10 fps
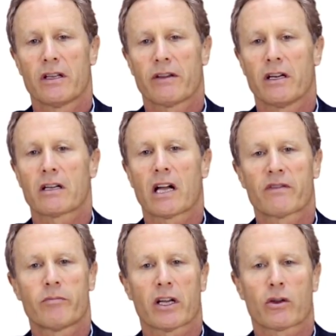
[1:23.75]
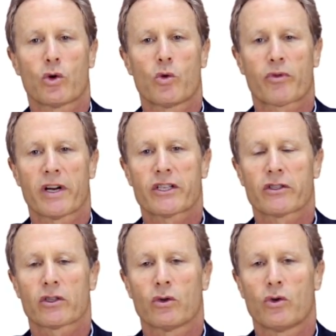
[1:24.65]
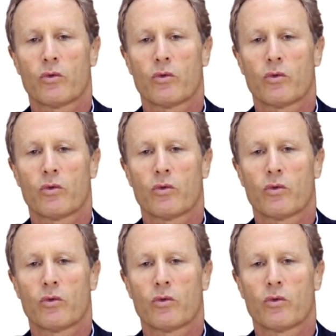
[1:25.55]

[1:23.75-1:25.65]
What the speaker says: They are governed by corporations law,